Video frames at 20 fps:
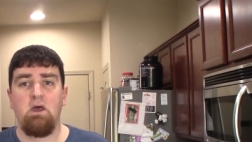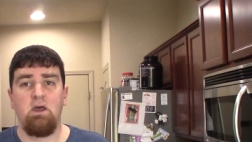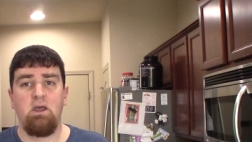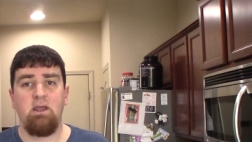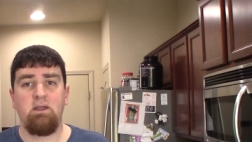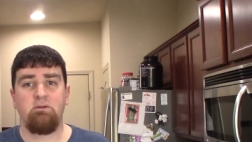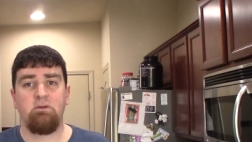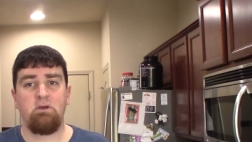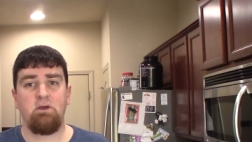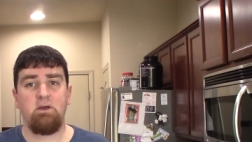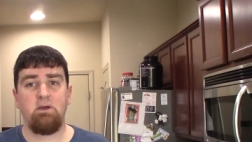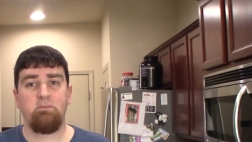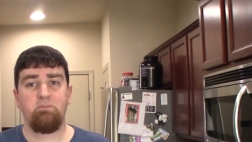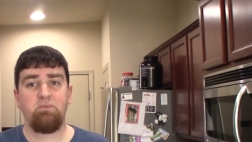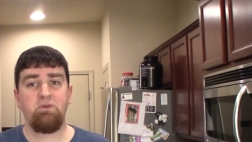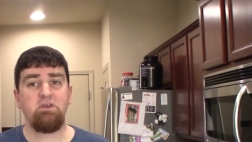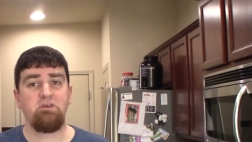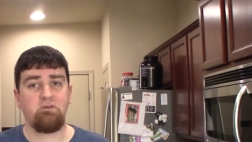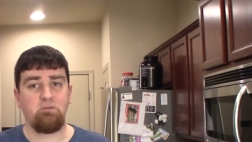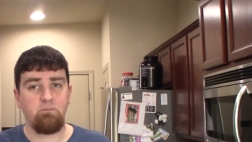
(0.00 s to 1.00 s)
And
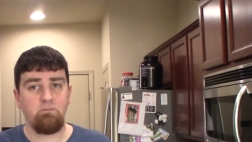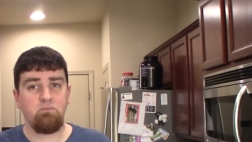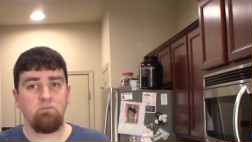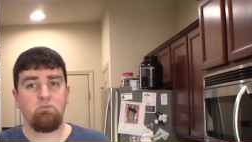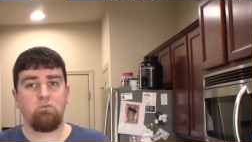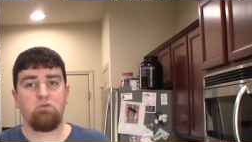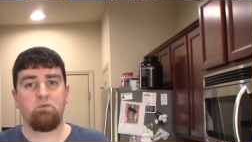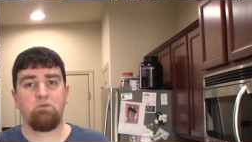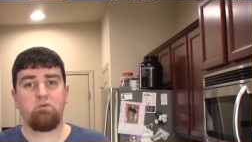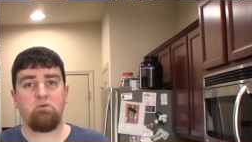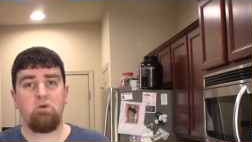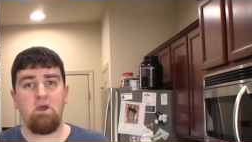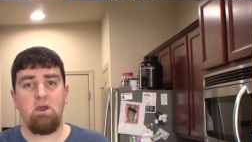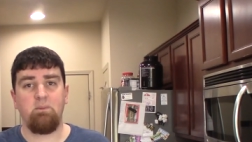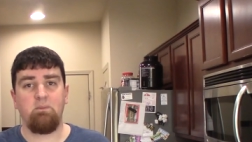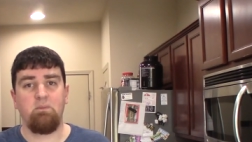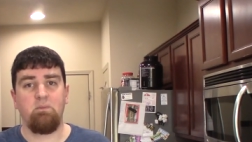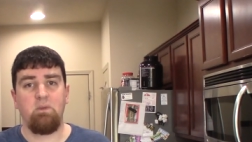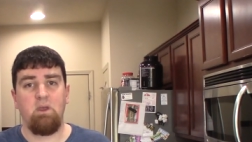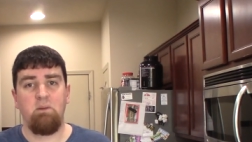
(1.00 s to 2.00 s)
uh, please
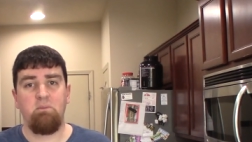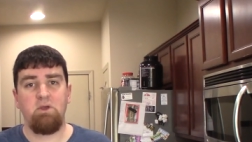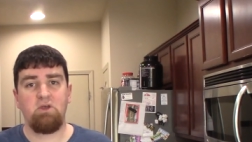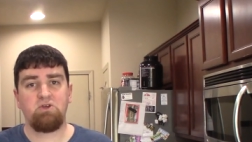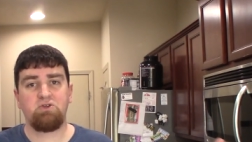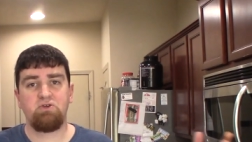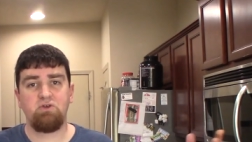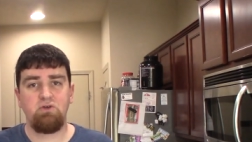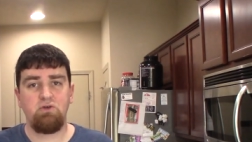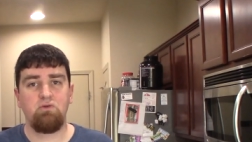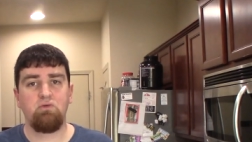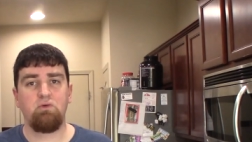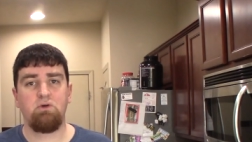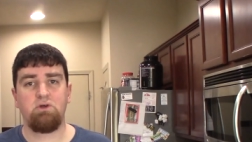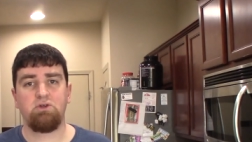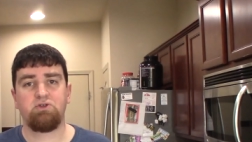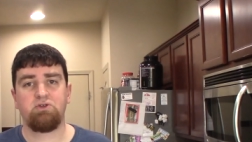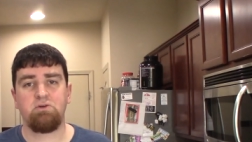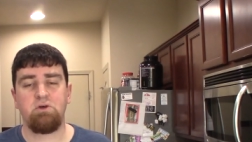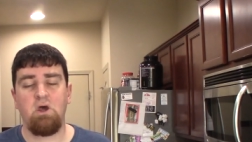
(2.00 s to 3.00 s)
subscribe and make sure you
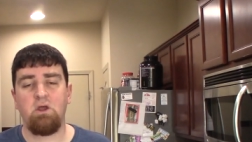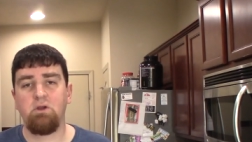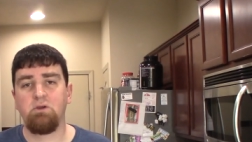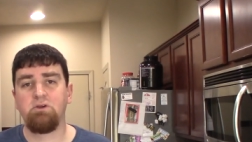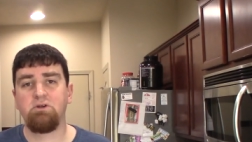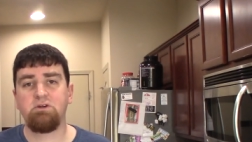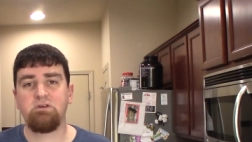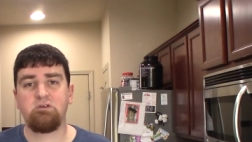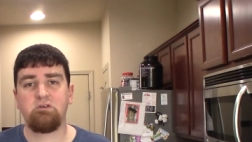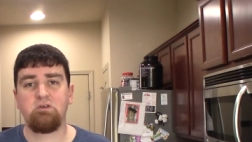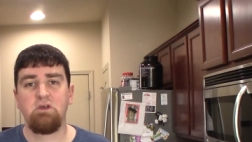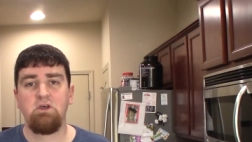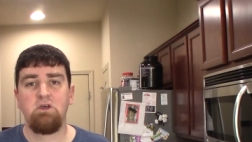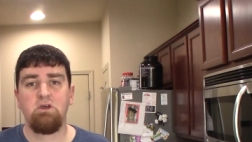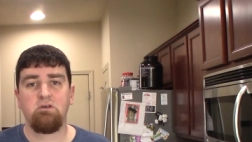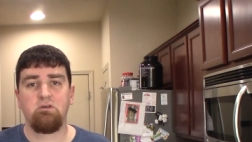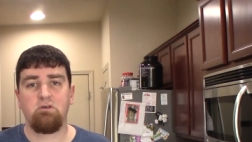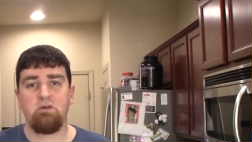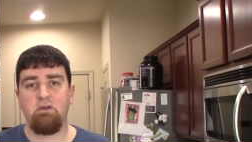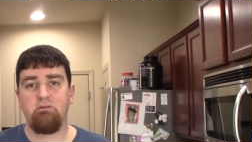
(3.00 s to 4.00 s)
uh, turn on alerts
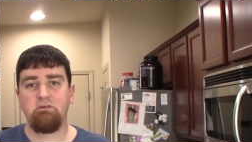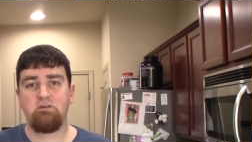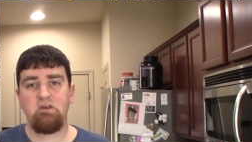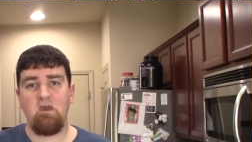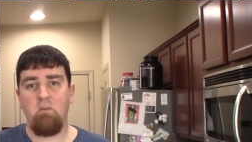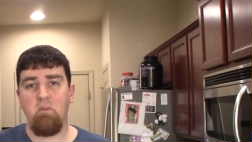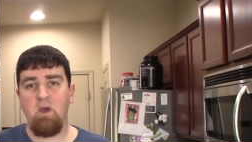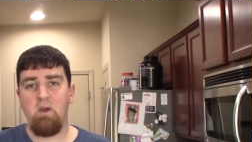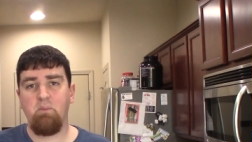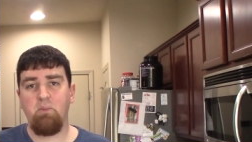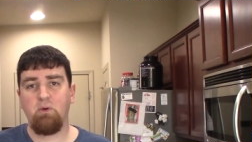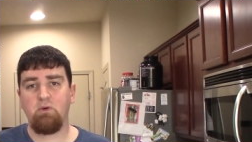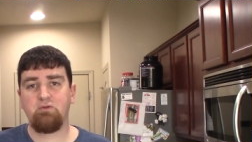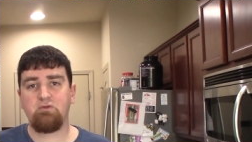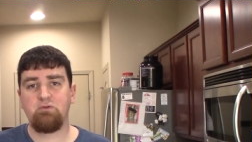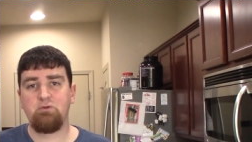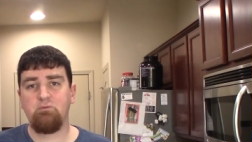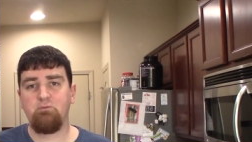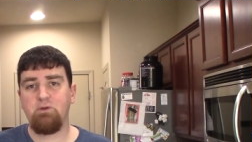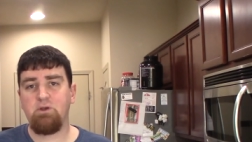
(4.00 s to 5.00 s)
so every time I
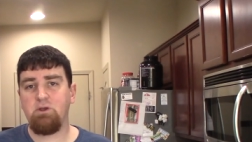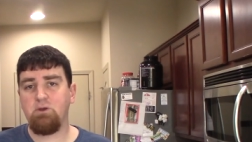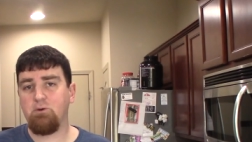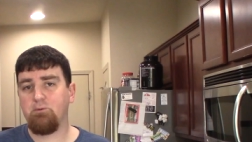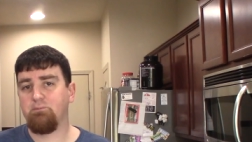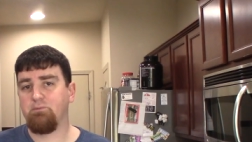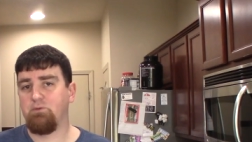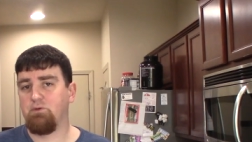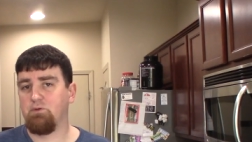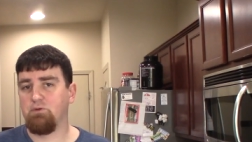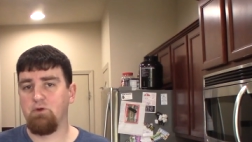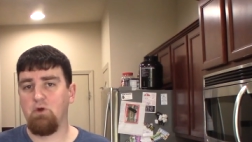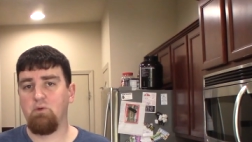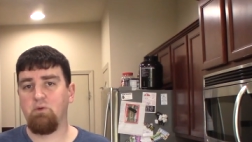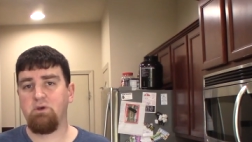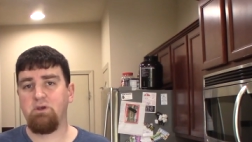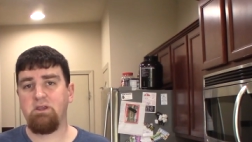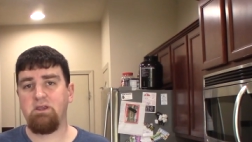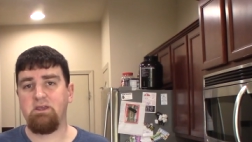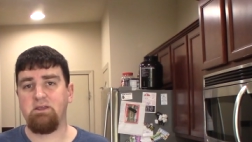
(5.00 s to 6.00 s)
post a new video, you'll know
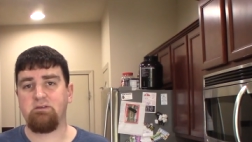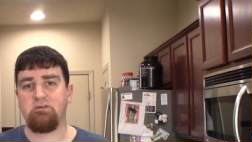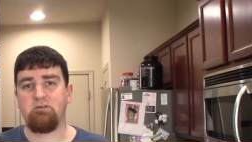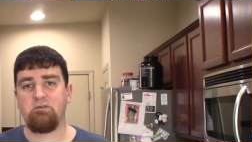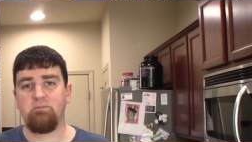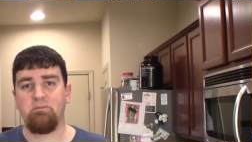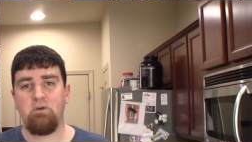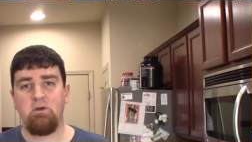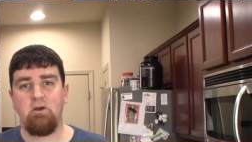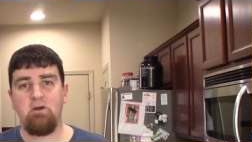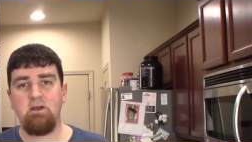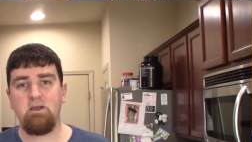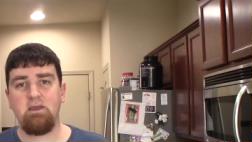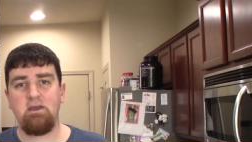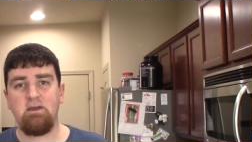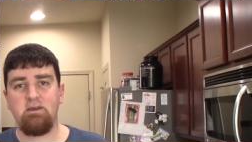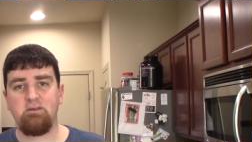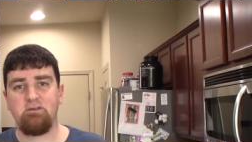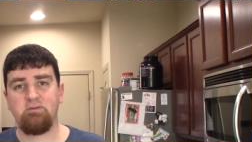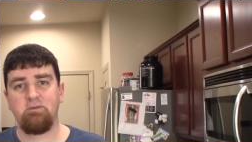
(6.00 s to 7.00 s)
when it hits. All right,
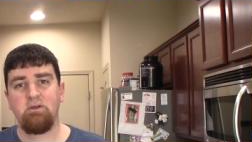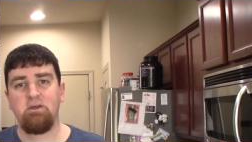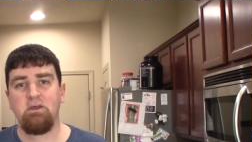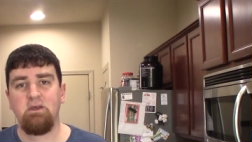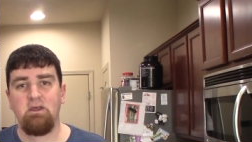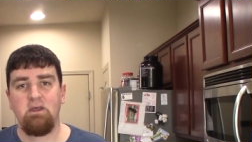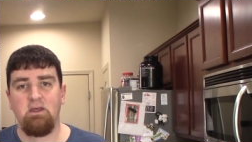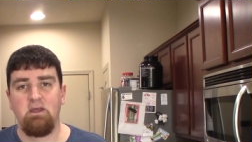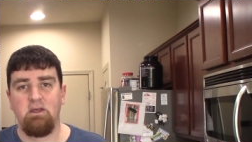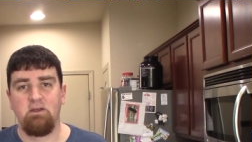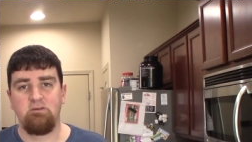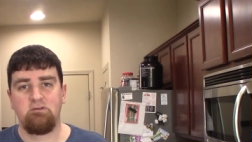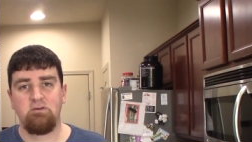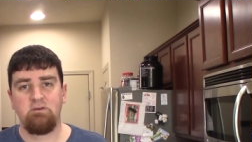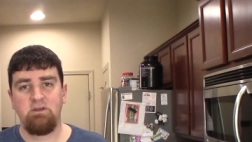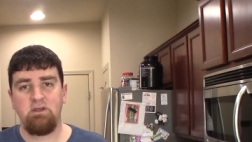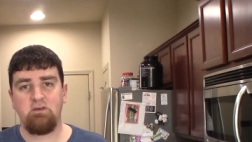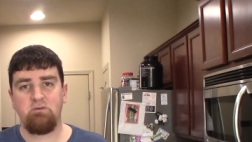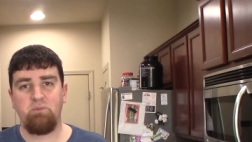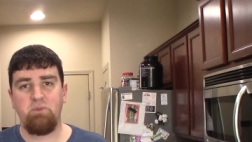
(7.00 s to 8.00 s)
guys,
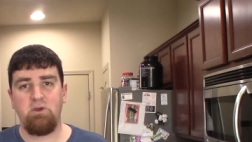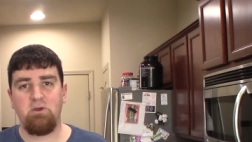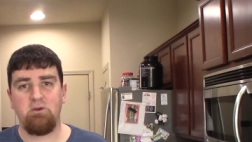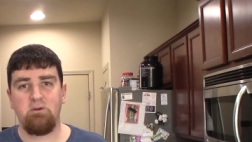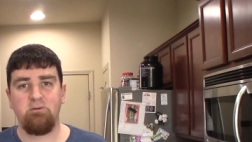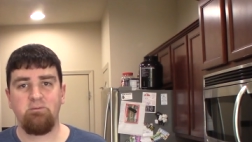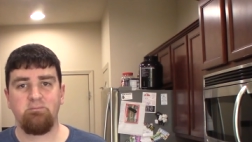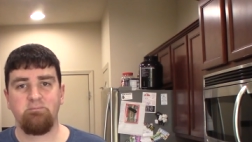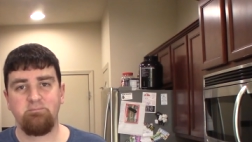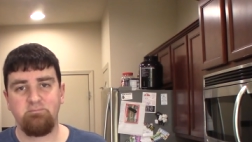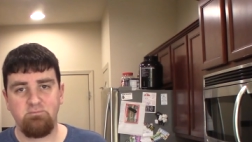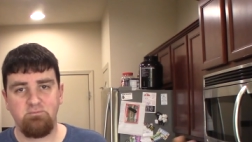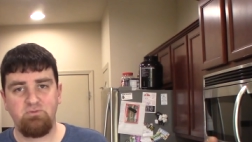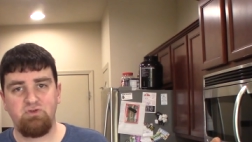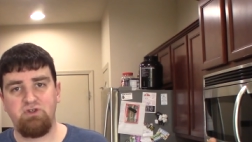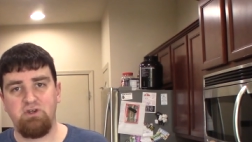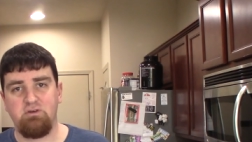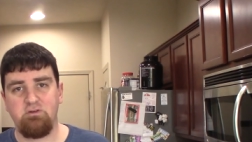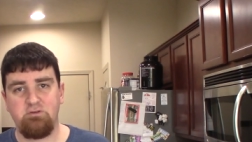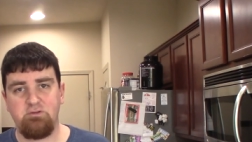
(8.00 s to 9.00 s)
until next beer,
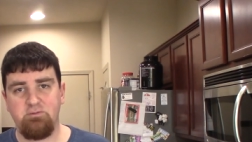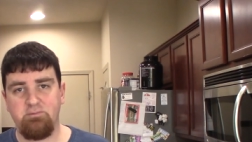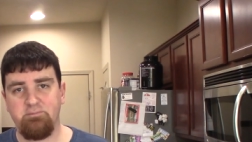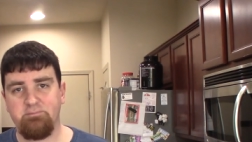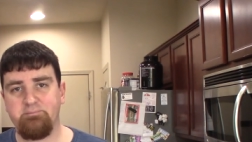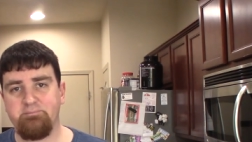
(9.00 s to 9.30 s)
cheers.